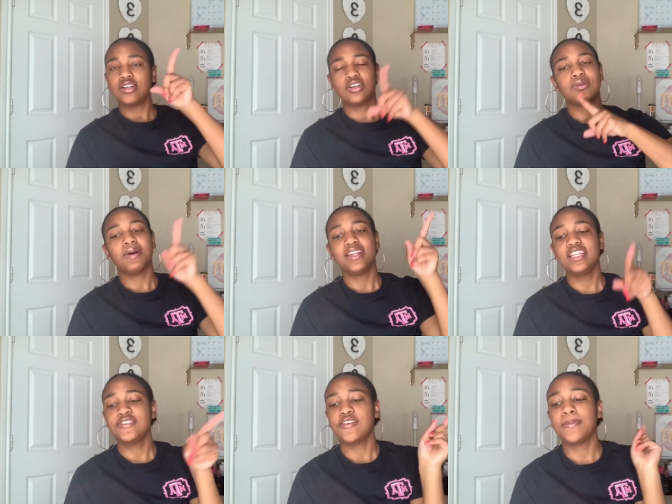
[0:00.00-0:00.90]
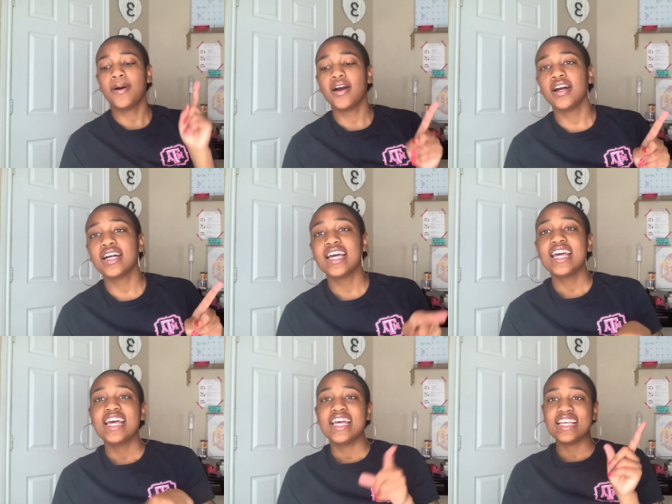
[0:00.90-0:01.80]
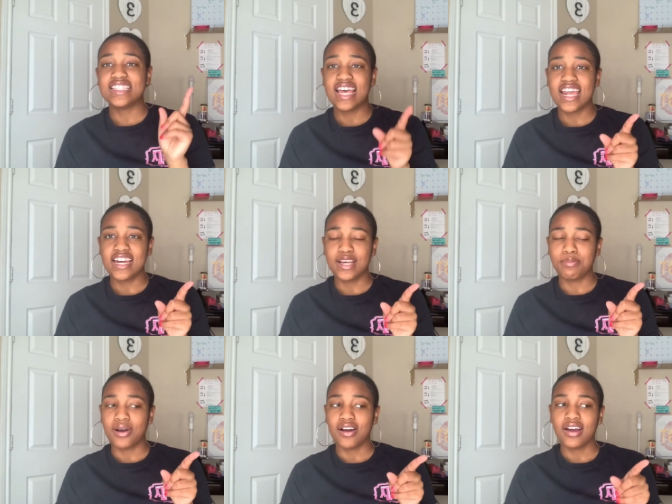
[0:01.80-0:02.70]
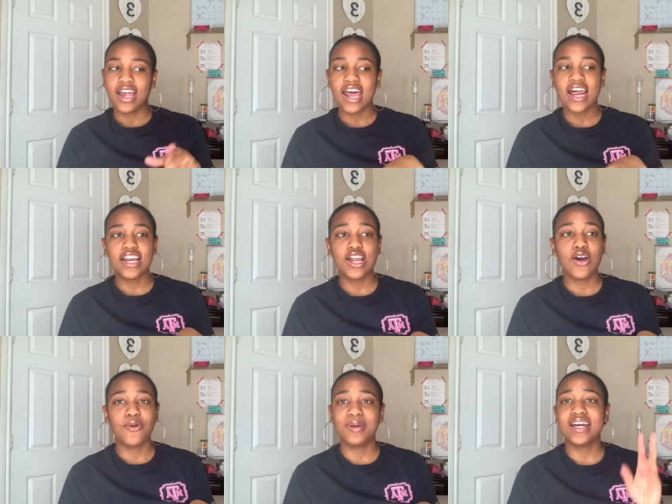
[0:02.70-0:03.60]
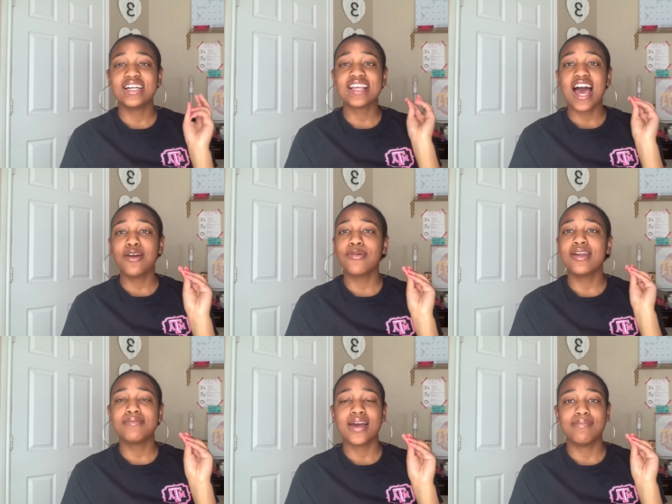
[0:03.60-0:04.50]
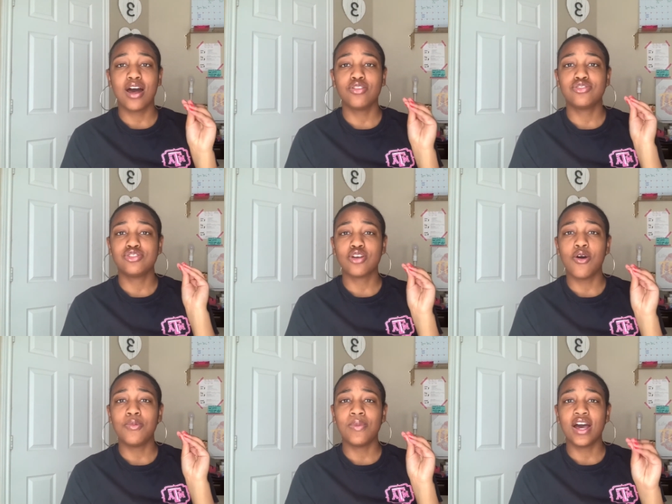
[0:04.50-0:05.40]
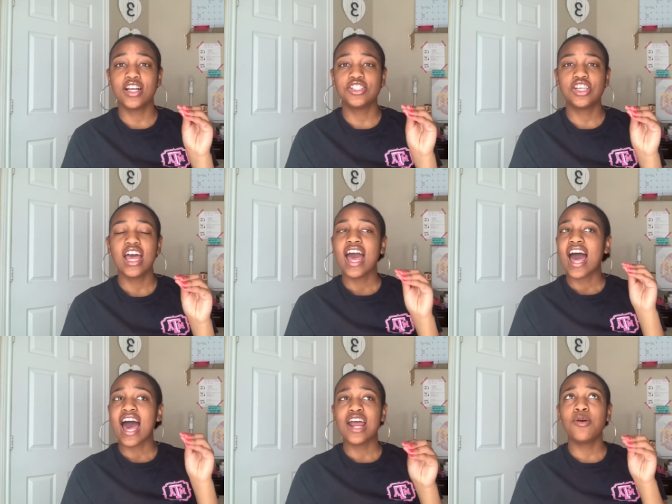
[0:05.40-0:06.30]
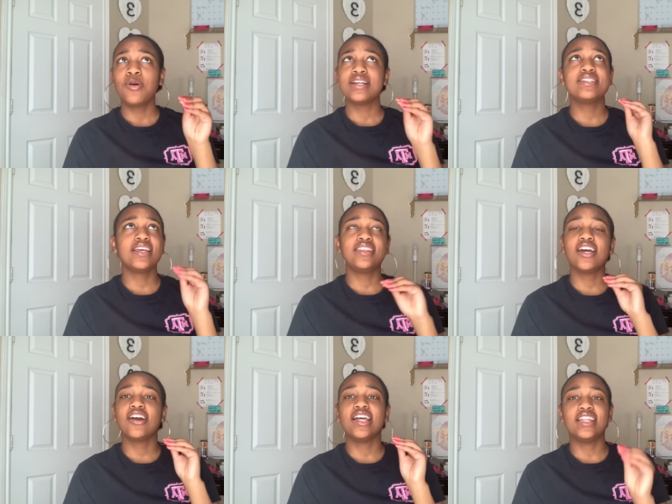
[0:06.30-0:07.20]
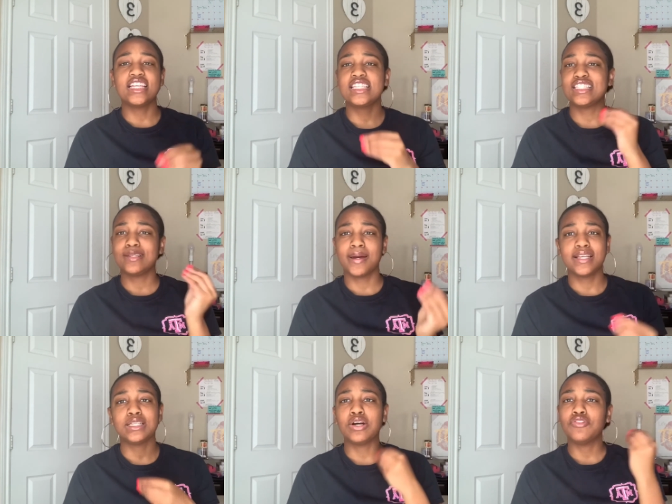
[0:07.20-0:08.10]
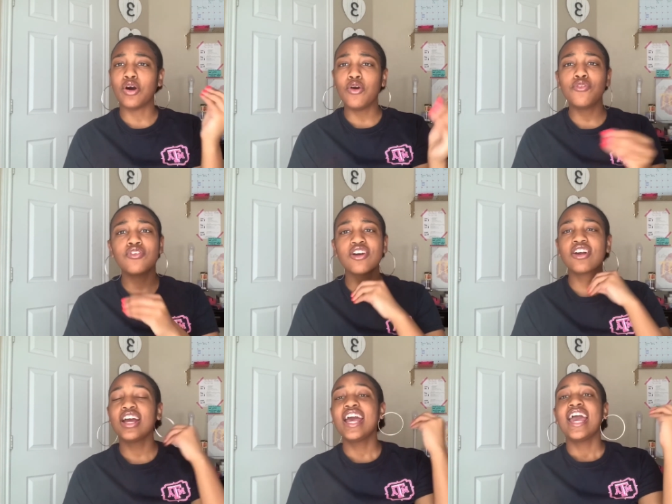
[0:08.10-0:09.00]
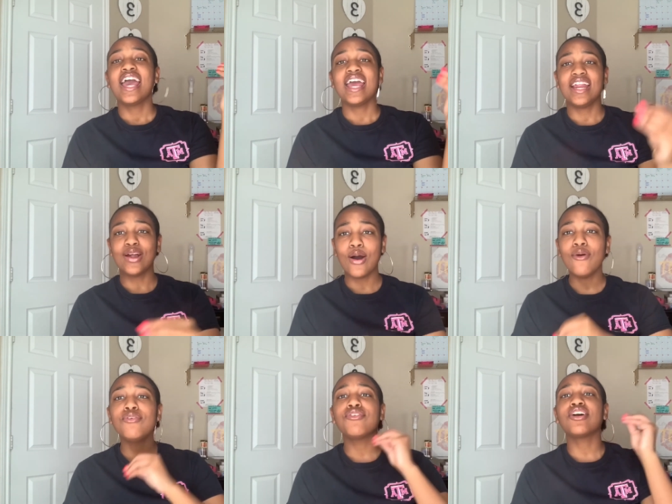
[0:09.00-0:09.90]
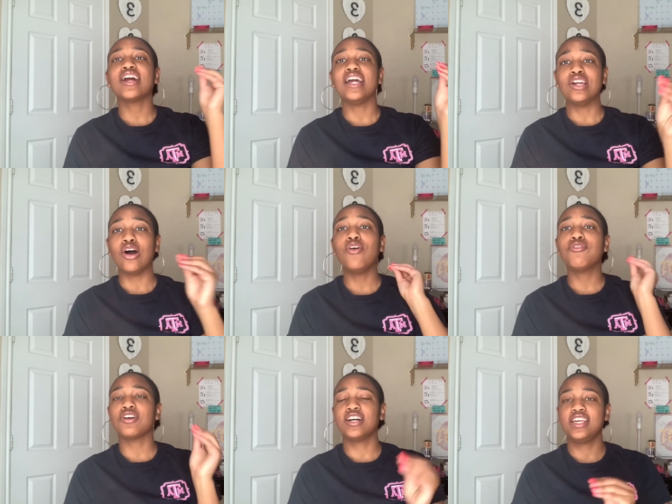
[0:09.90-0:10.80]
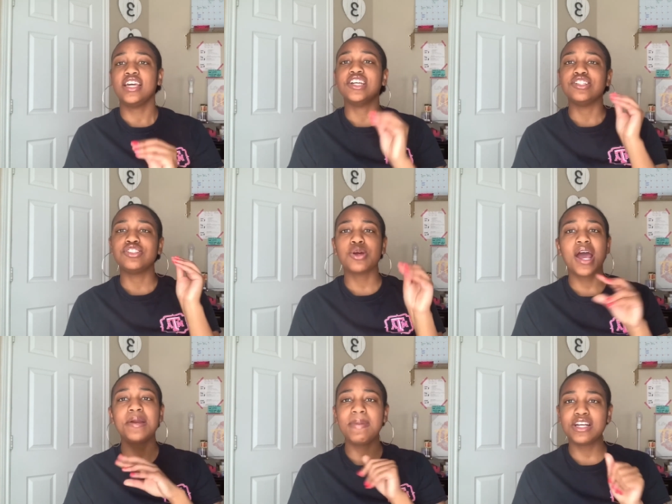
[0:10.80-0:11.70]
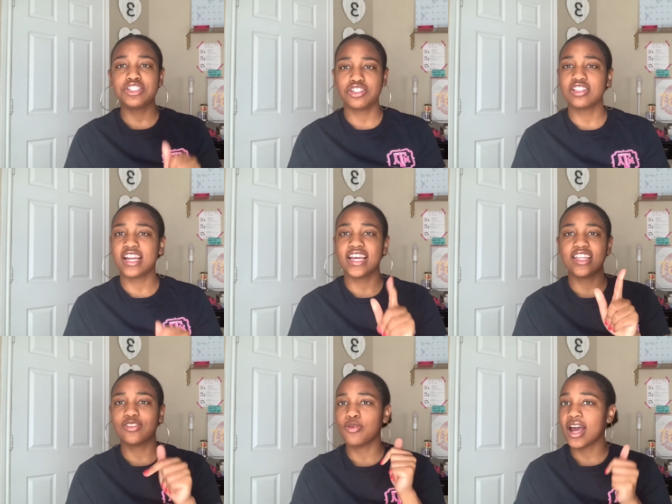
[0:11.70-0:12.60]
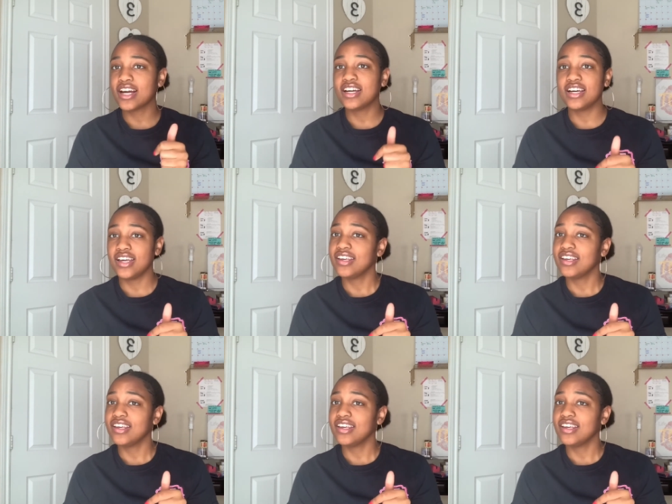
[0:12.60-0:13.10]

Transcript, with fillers: my least favorite part is the editing part. And I know because I run my mouth so much, I don't want to sit there and listen to myself over and over and over again, trying to make sure that I get the right cut.